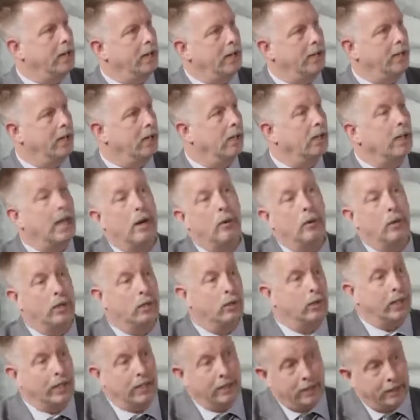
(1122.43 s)
and allow a
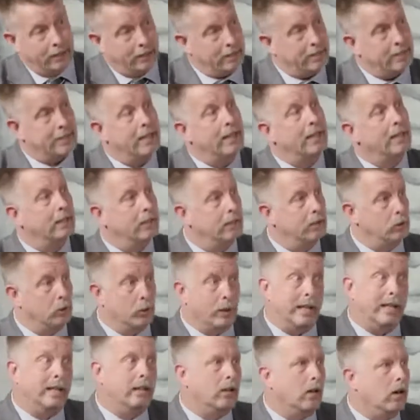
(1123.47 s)
green light to stay
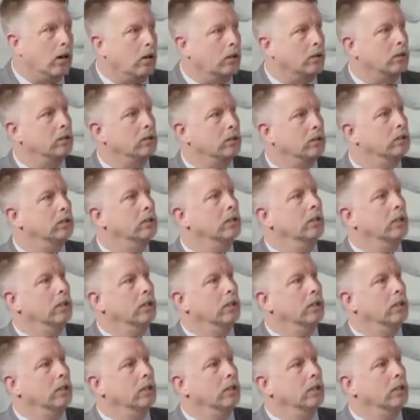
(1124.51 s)
green longer